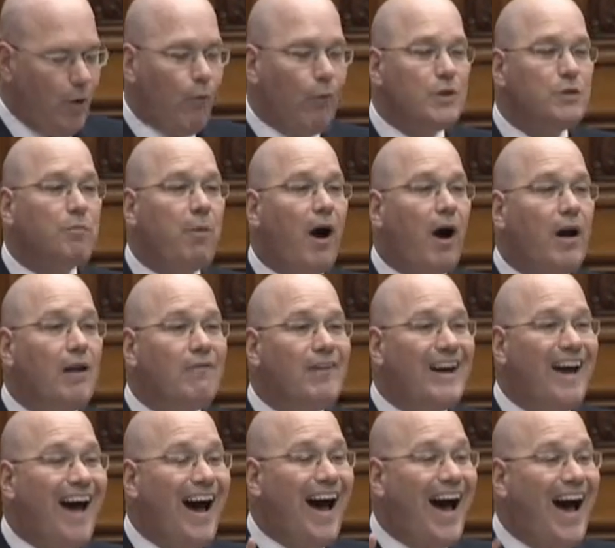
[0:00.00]
was part of
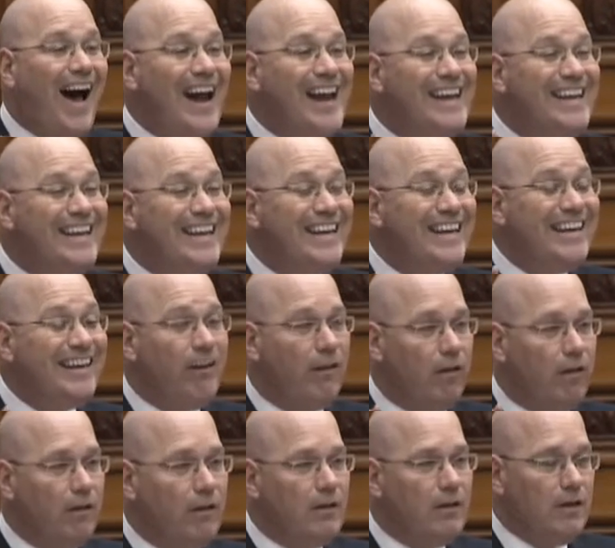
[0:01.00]
an
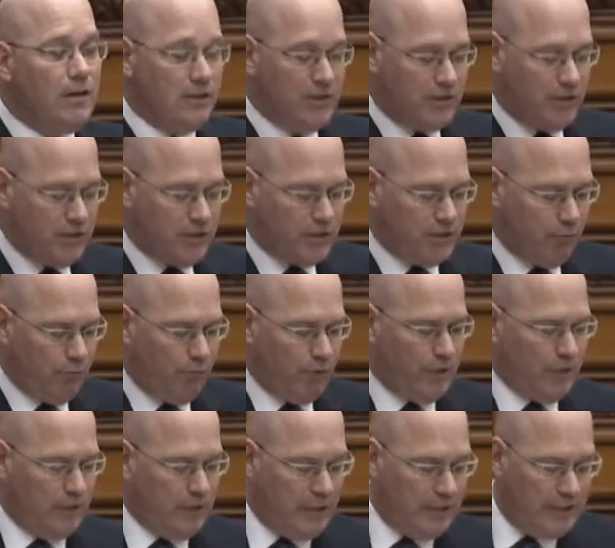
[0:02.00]
ideal
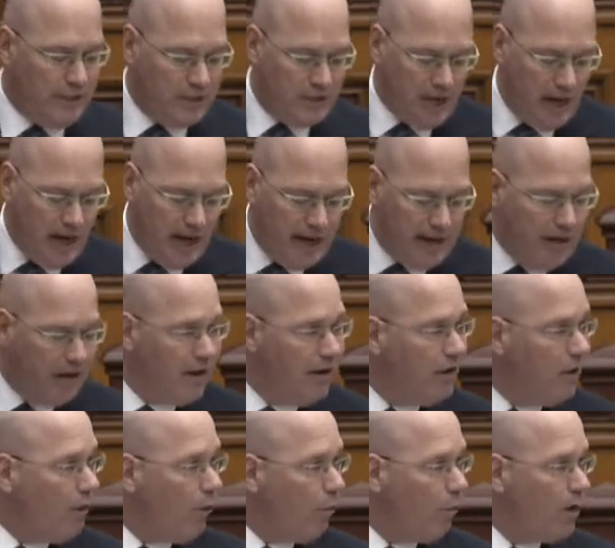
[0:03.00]
system design,
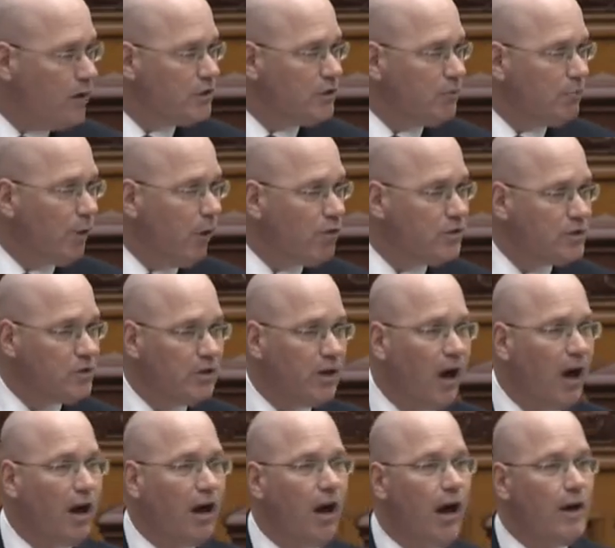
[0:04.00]
wasn't posted
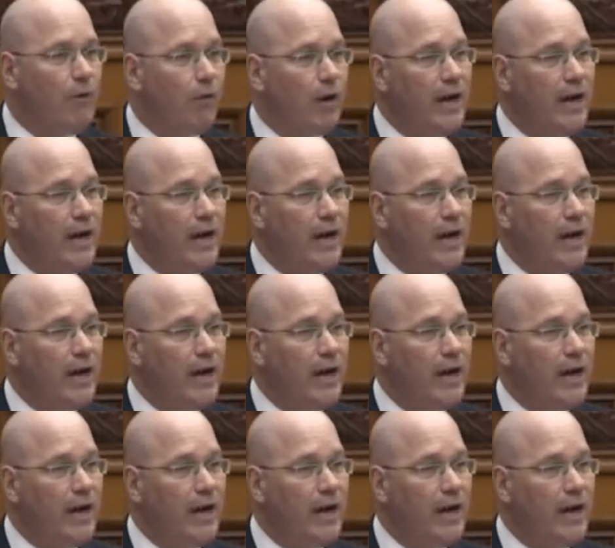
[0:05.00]
online.